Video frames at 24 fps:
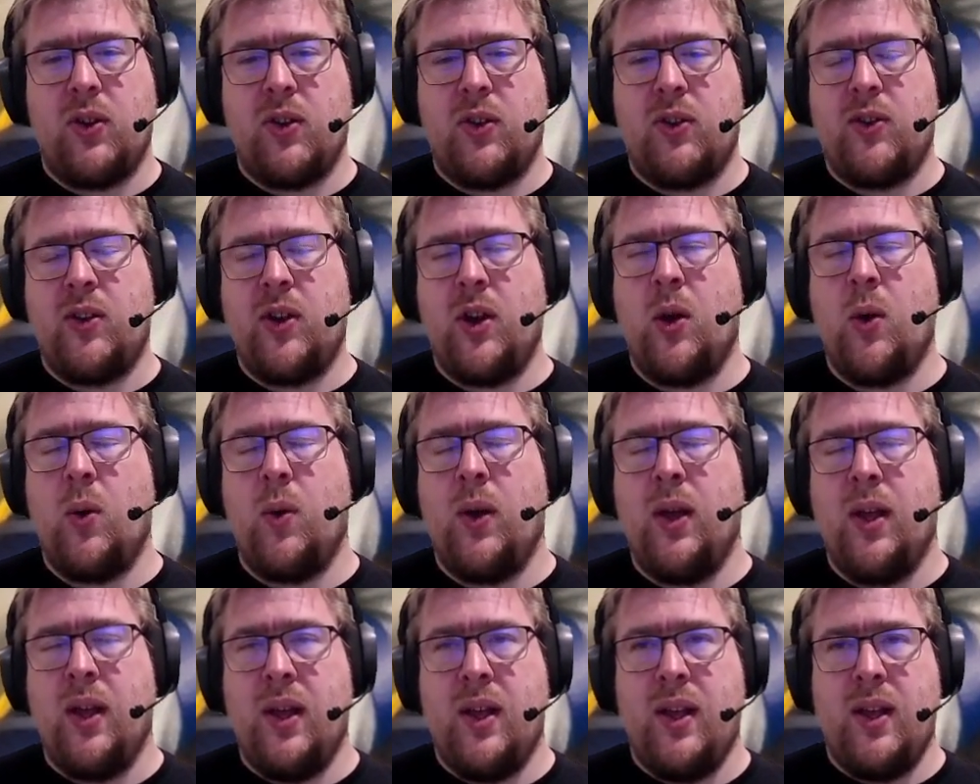So
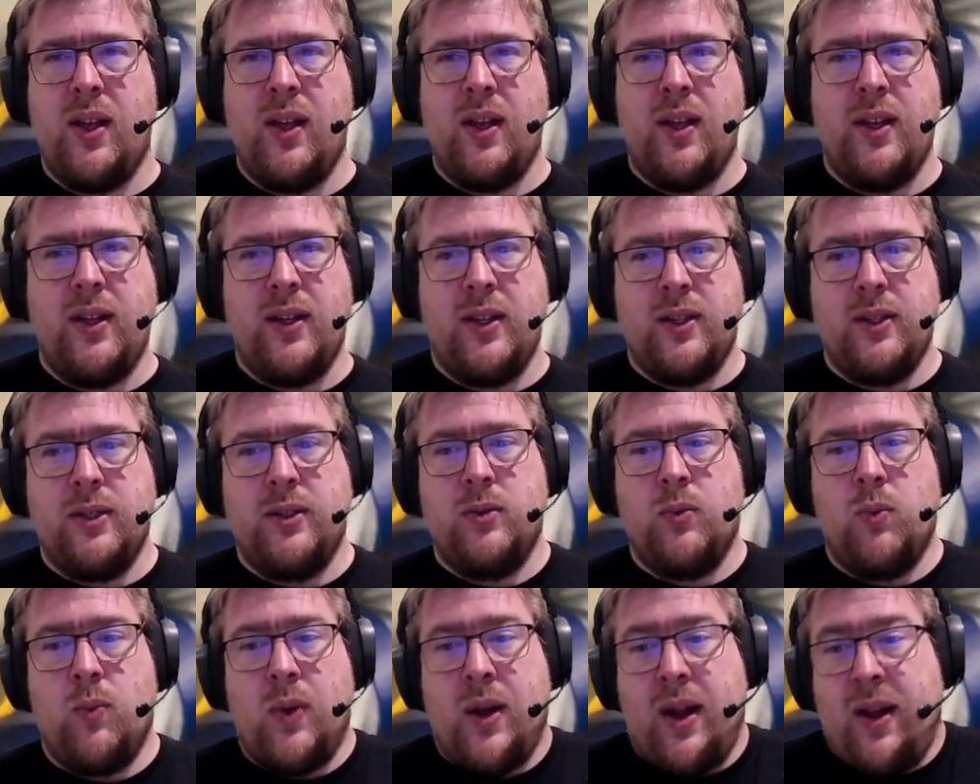
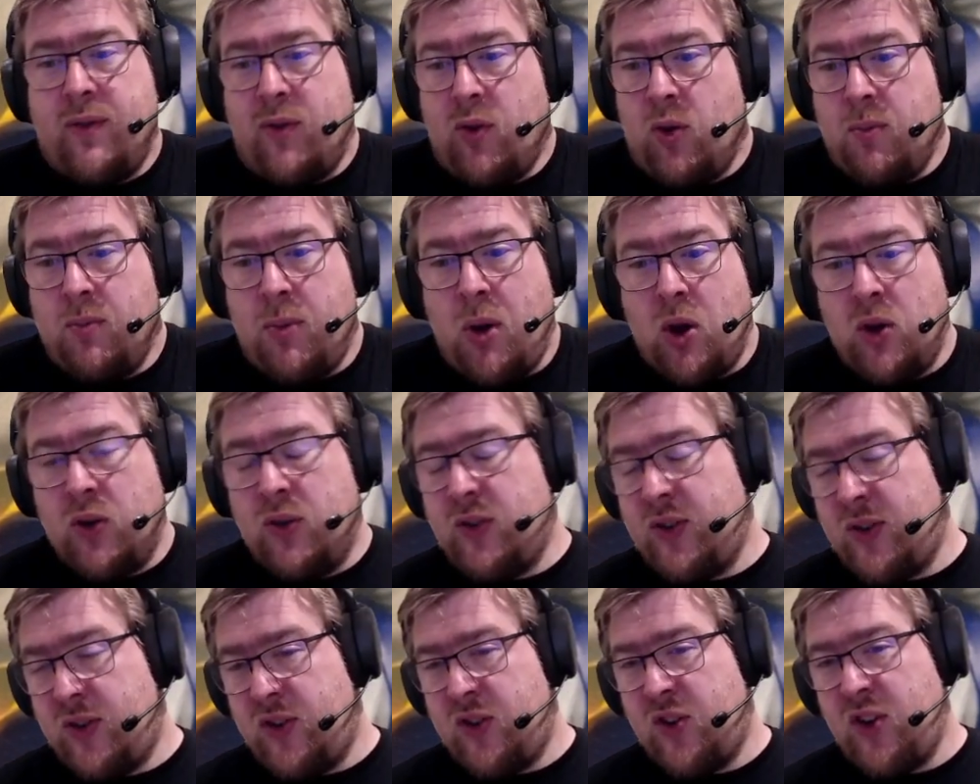whatever
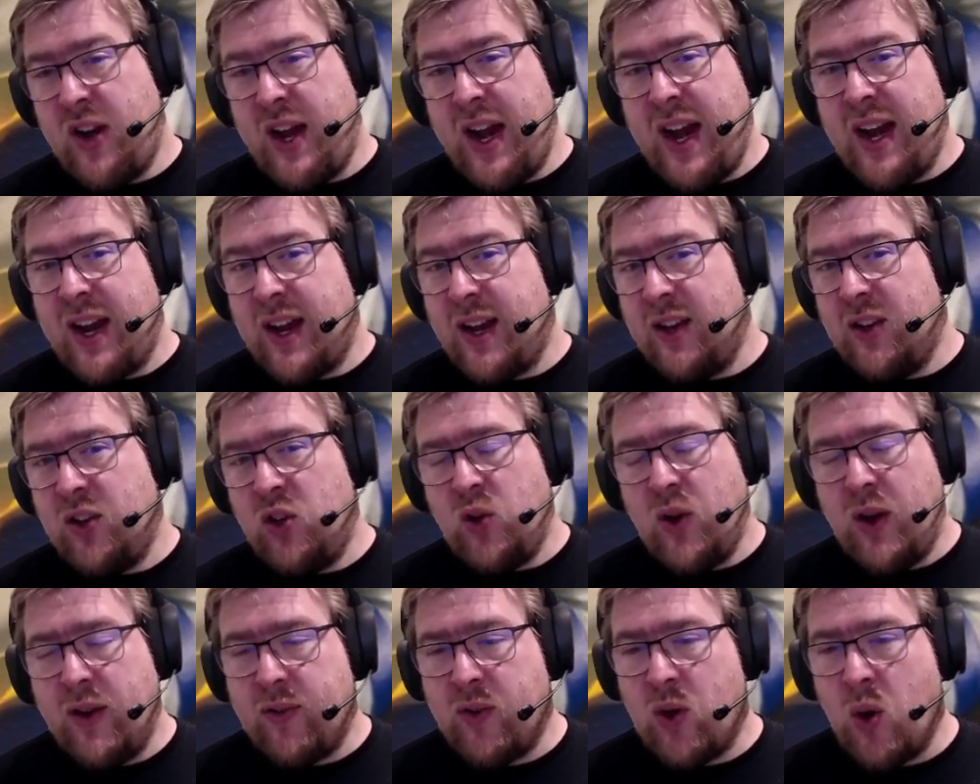Mars shenanigans
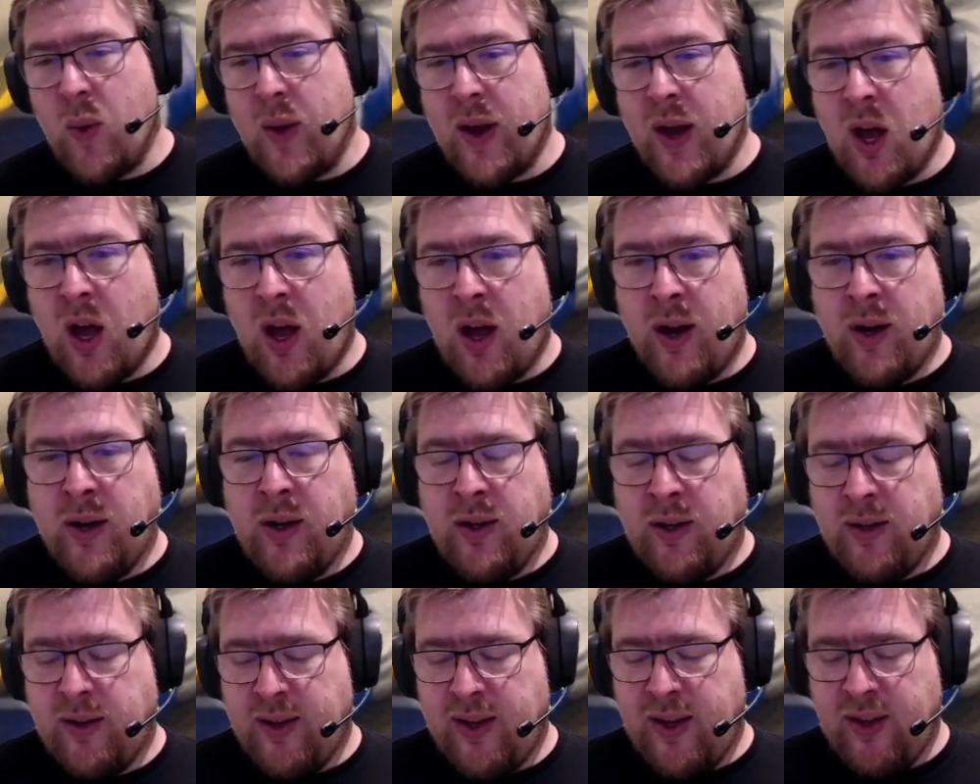you have going
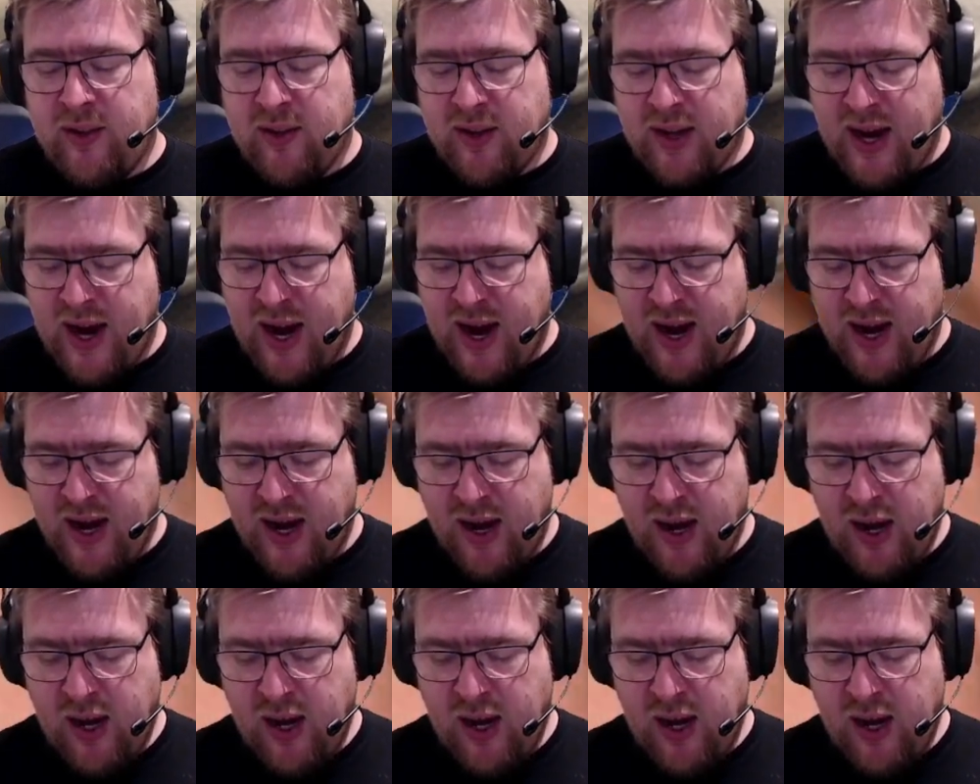on, this can